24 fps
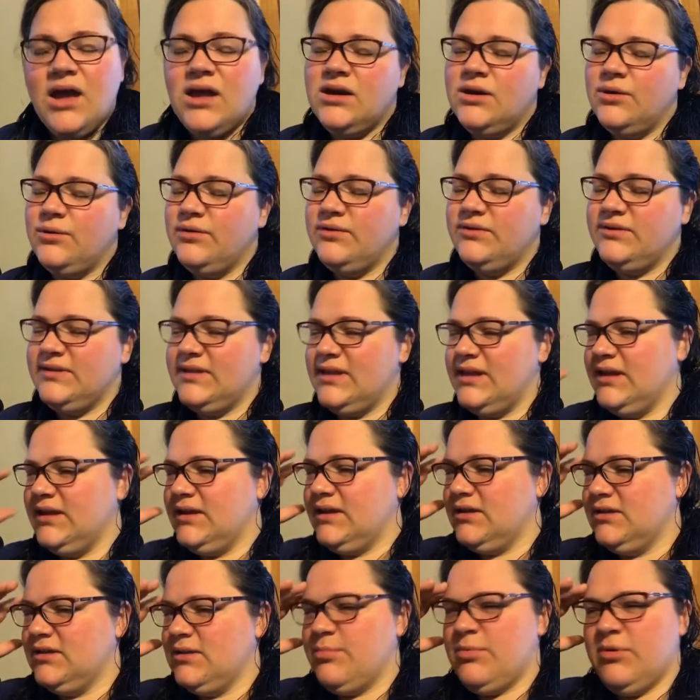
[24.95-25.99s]
And it was
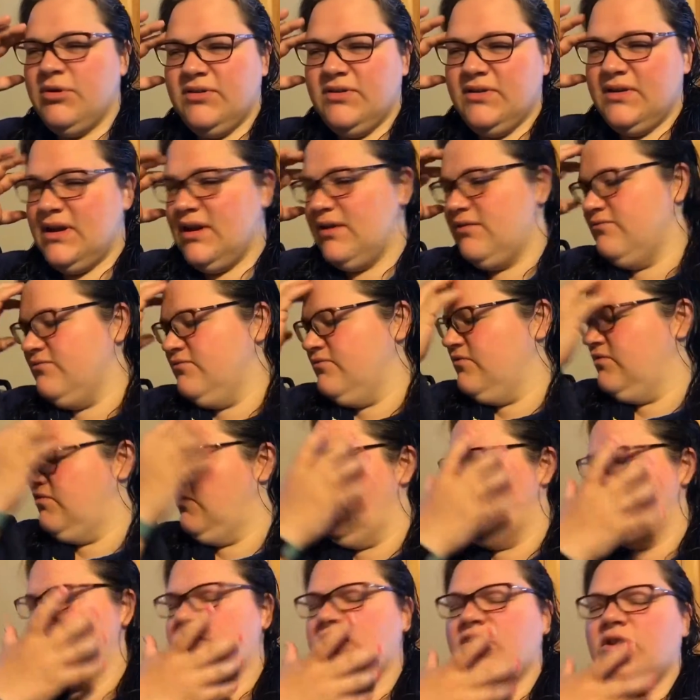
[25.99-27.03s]
like the person had
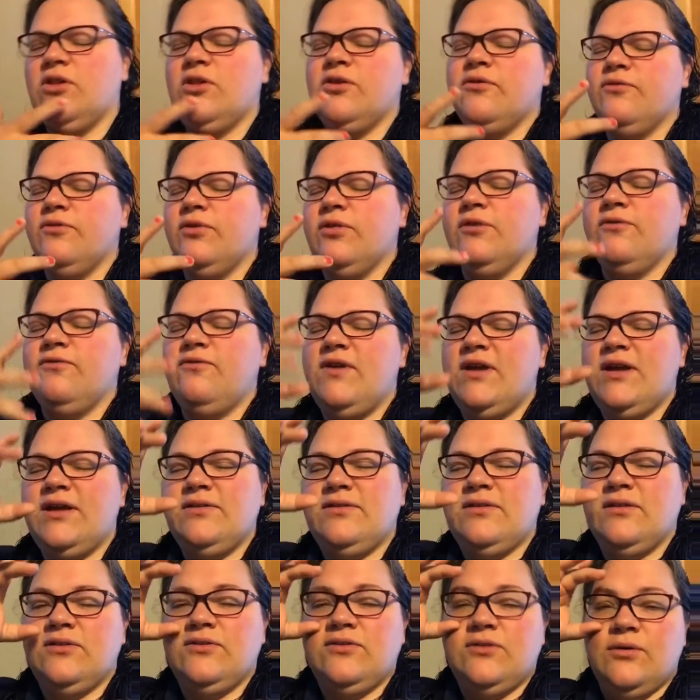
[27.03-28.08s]
frosting all over their
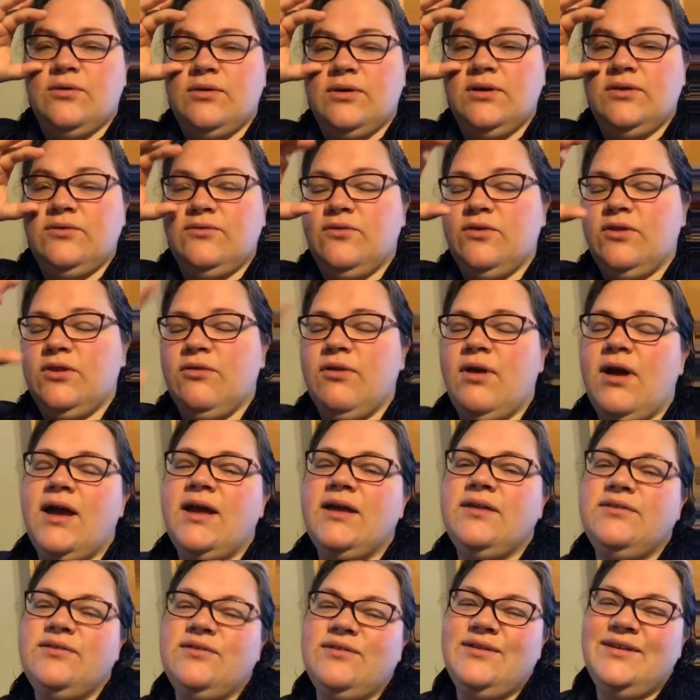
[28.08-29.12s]
face and donuts for their
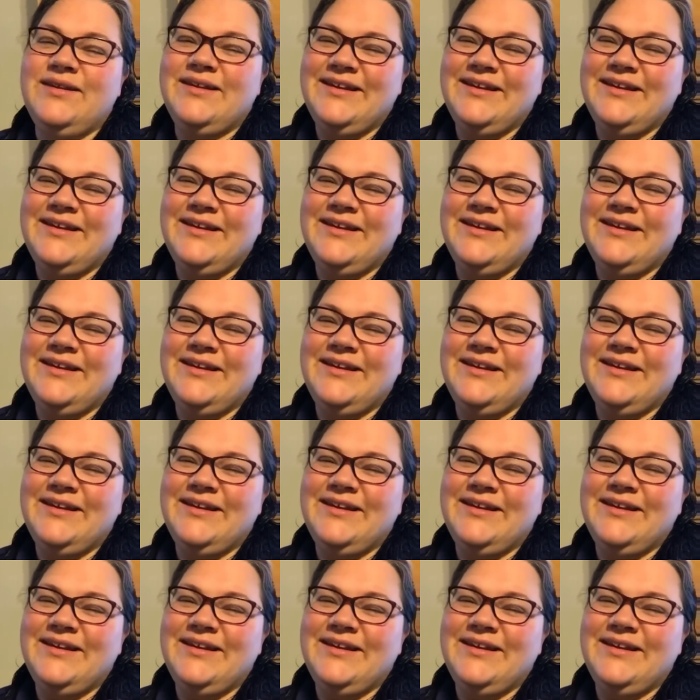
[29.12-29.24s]
eyes.